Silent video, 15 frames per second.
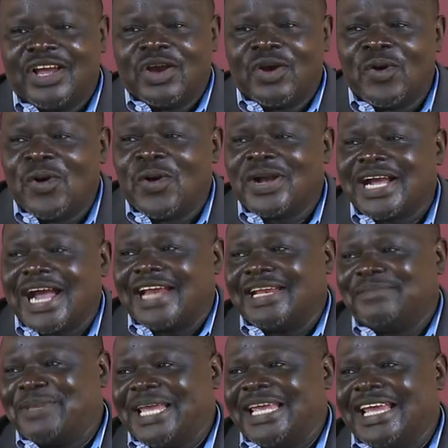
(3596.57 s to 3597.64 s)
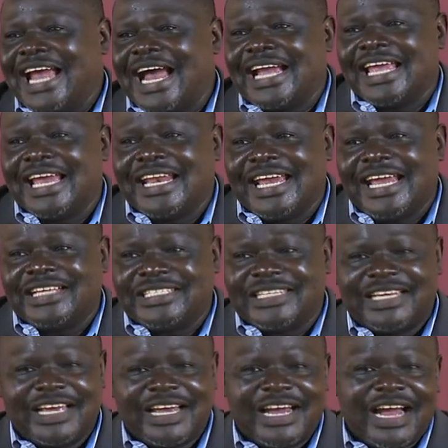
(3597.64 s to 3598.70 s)
Who can be against
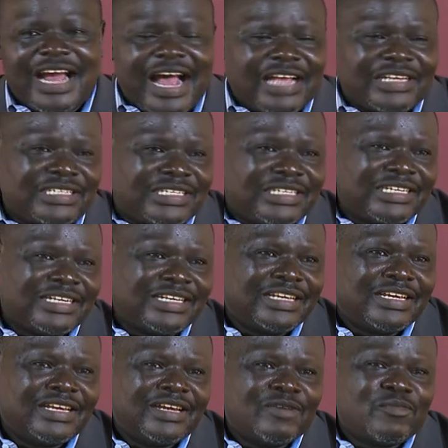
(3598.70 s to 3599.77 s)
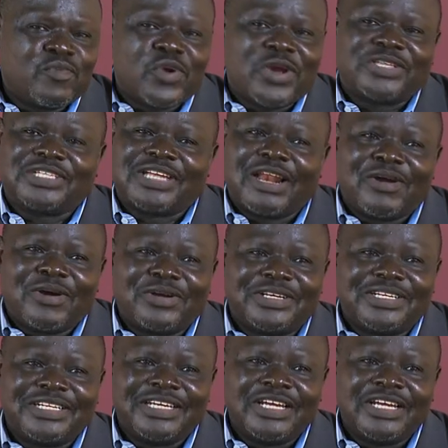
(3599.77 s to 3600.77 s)
us? Praise the Lord.